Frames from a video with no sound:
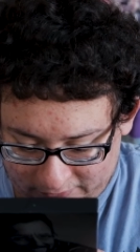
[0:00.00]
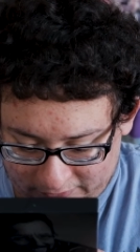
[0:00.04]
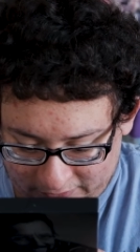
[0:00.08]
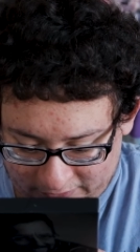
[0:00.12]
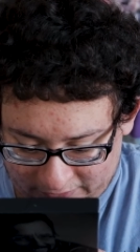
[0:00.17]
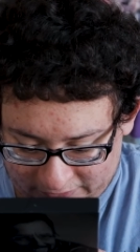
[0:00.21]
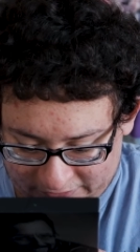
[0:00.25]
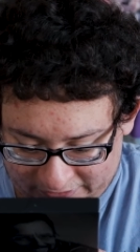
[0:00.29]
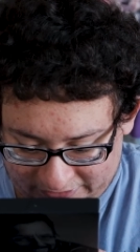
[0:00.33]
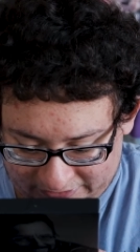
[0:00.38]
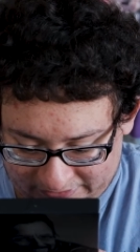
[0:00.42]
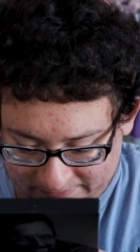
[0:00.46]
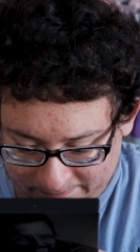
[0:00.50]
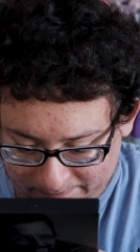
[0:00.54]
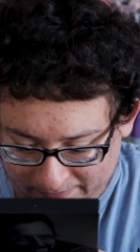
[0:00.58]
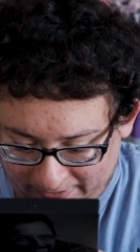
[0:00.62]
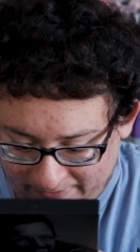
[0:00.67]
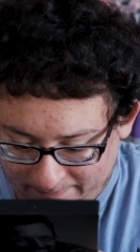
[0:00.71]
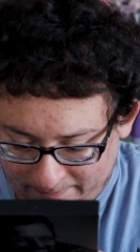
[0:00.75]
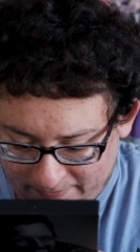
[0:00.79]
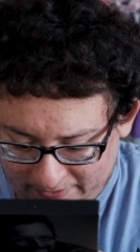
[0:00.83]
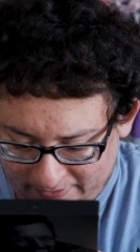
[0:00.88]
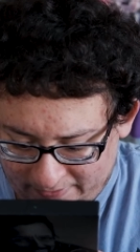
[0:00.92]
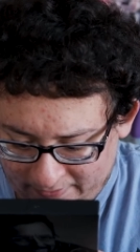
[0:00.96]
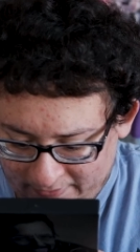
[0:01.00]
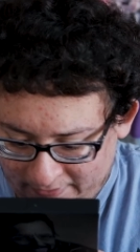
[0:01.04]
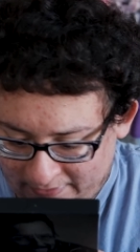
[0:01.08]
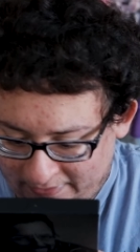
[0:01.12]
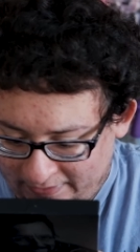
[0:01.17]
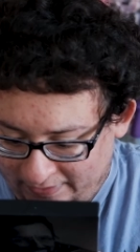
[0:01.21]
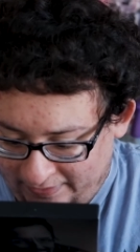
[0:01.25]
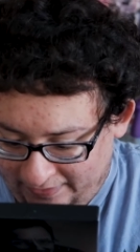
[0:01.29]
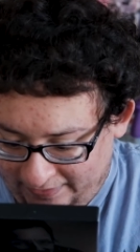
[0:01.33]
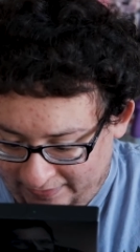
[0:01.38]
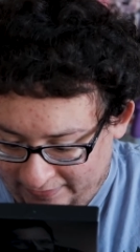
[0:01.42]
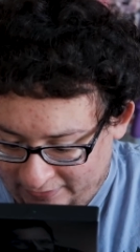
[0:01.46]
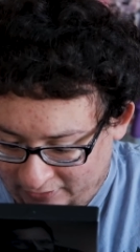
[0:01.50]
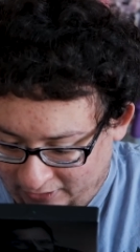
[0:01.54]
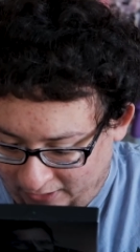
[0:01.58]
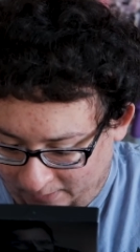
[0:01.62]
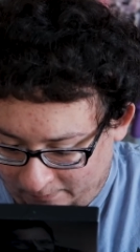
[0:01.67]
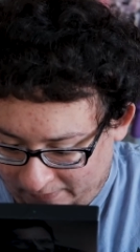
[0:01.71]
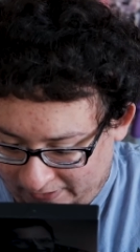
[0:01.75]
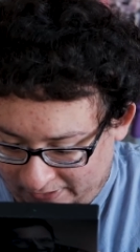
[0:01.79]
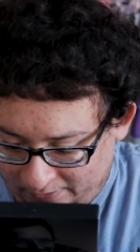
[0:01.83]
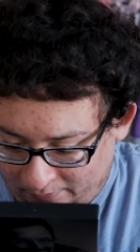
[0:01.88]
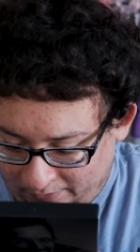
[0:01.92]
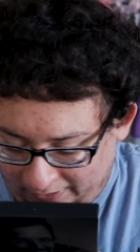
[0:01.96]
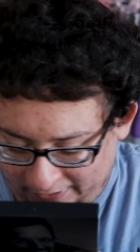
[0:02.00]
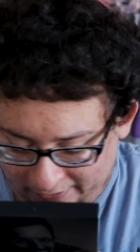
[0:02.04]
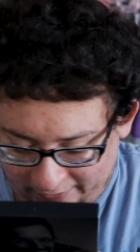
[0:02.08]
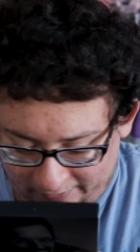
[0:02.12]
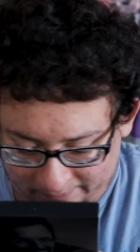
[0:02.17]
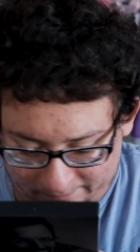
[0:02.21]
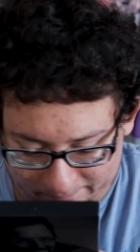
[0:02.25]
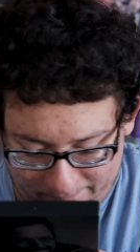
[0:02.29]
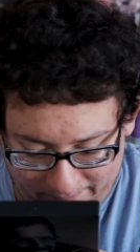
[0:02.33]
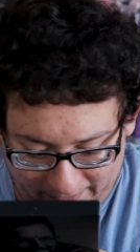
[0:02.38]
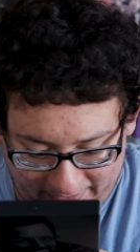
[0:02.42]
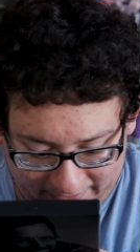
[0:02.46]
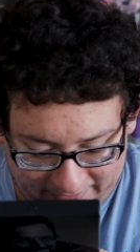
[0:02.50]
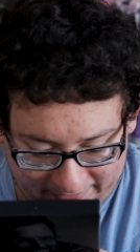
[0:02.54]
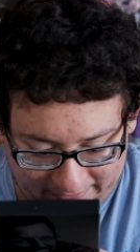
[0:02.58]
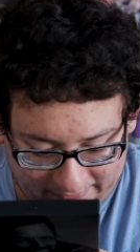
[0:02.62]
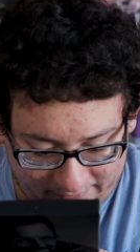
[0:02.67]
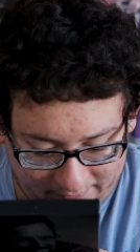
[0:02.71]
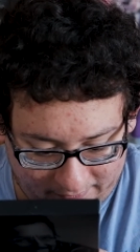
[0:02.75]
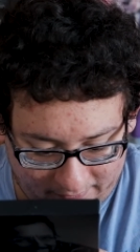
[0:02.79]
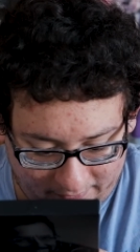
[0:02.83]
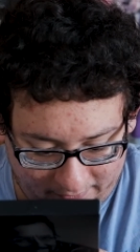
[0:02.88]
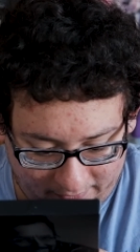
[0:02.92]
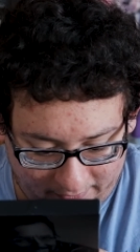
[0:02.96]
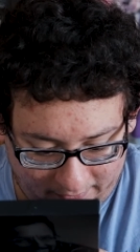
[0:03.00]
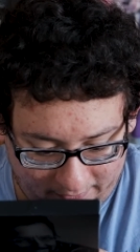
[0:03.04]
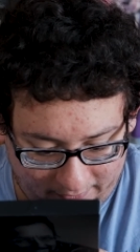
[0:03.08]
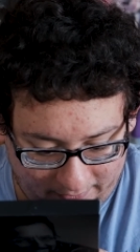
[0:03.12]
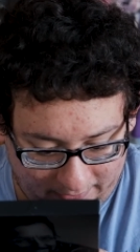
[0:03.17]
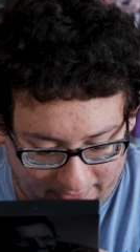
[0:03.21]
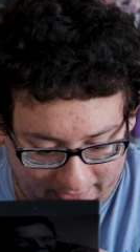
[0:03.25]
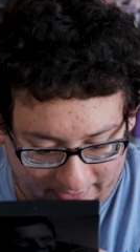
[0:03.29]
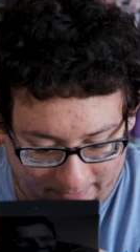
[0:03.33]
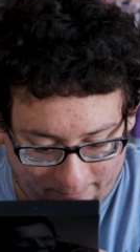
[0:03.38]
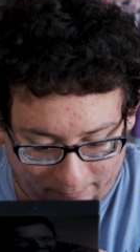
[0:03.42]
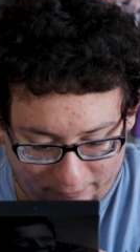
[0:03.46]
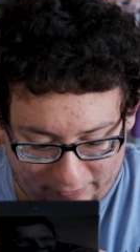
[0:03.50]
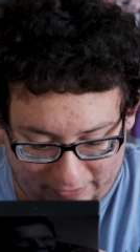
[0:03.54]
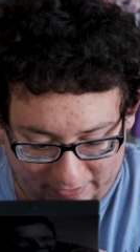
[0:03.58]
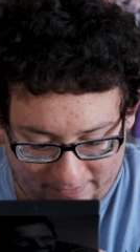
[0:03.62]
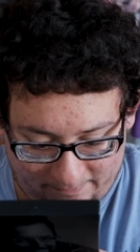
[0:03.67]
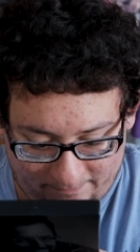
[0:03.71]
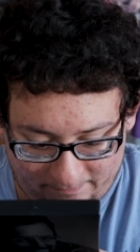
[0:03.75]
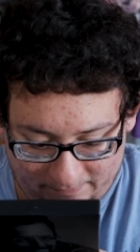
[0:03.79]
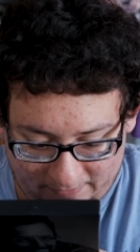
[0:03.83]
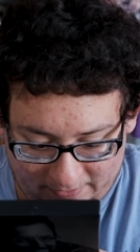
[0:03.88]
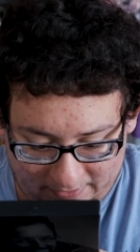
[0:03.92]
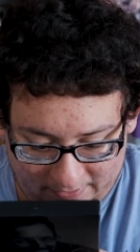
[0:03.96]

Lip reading: Jason Bateman, and comedy writer Megan Amram.